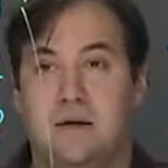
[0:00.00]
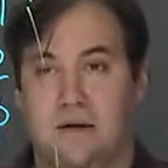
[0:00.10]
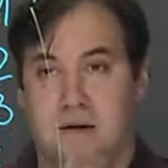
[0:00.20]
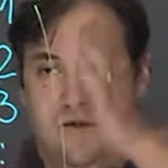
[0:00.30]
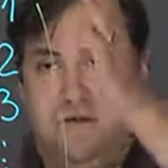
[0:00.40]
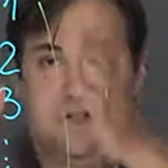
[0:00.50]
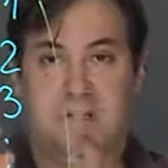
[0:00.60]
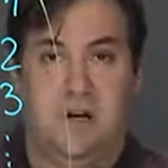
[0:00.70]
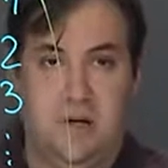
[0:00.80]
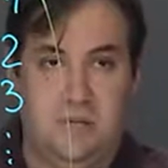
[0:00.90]
the
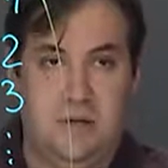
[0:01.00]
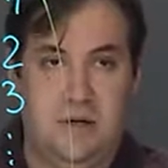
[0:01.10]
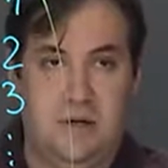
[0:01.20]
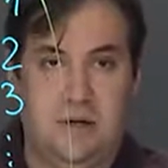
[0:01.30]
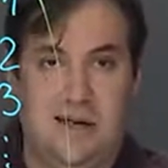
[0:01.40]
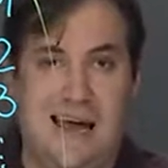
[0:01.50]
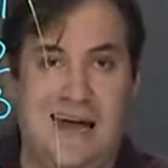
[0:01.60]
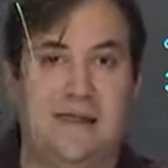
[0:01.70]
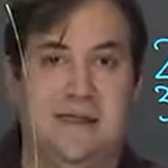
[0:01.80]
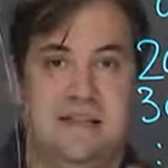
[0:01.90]
first column
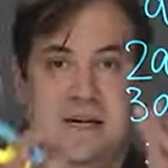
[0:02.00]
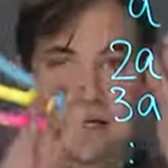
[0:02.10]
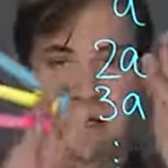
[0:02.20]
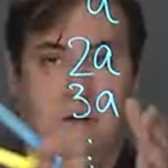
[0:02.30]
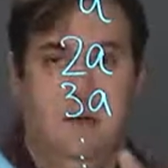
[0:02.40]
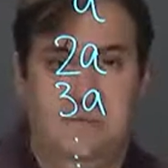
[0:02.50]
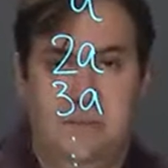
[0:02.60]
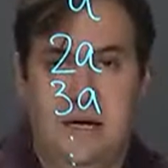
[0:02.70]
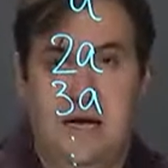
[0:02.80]
and the second column,